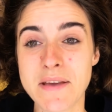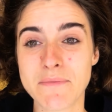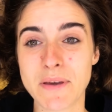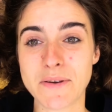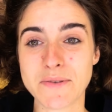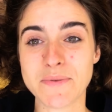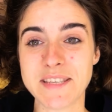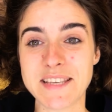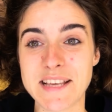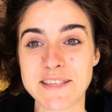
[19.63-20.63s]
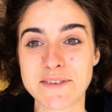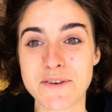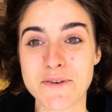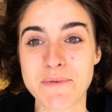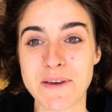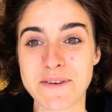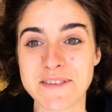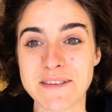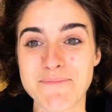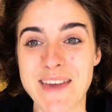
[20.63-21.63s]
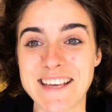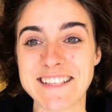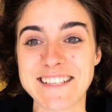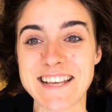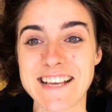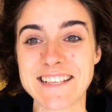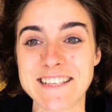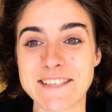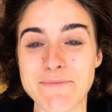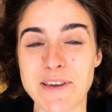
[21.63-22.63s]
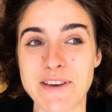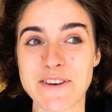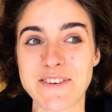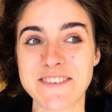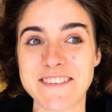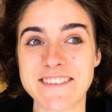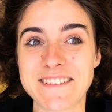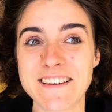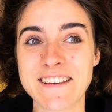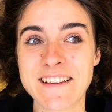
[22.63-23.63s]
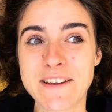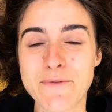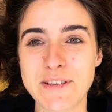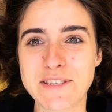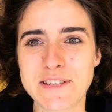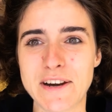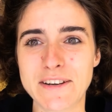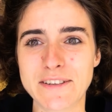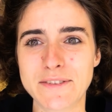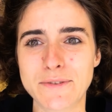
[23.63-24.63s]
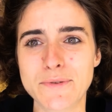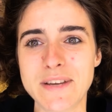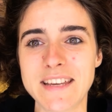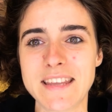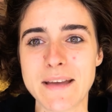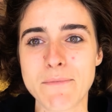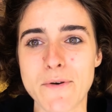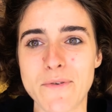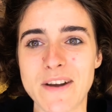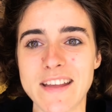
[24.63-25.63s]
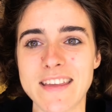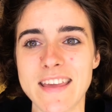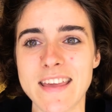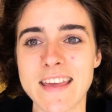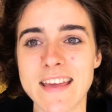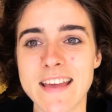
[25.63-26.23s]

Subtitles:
Because we said so, because it makes sense, because we started doing them already,